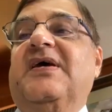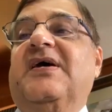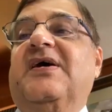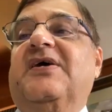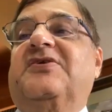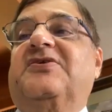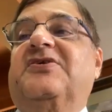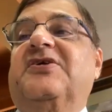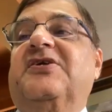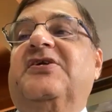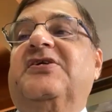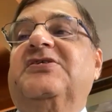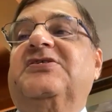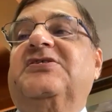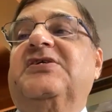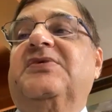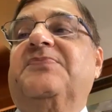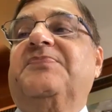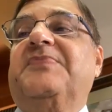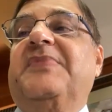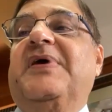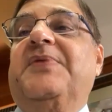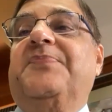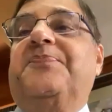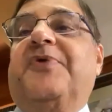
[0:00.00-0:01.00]

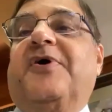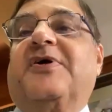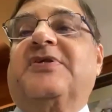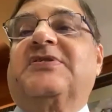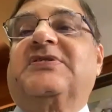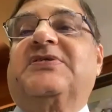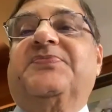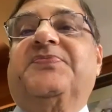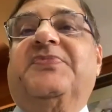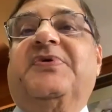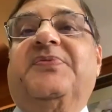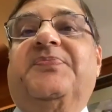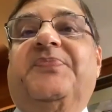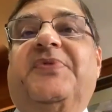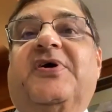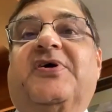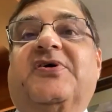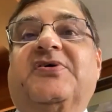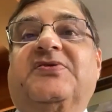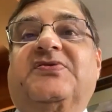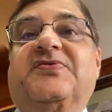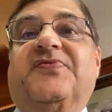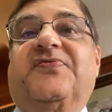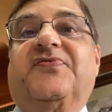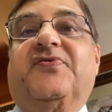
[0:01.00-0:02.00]
made possible
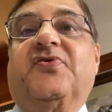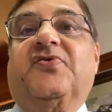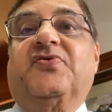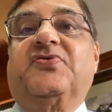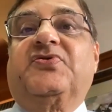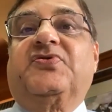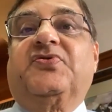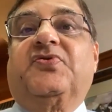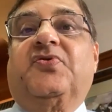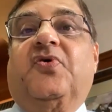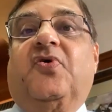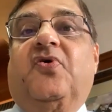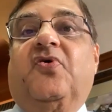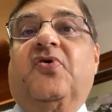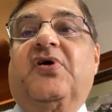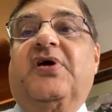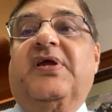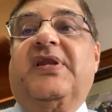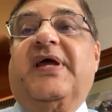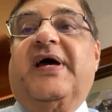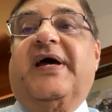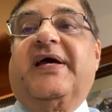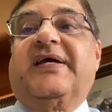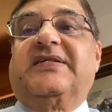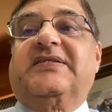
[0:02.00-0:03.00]
because of those who
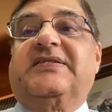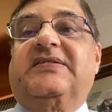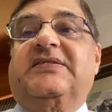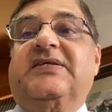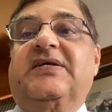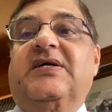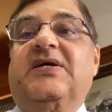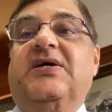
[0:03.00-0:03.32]
organize,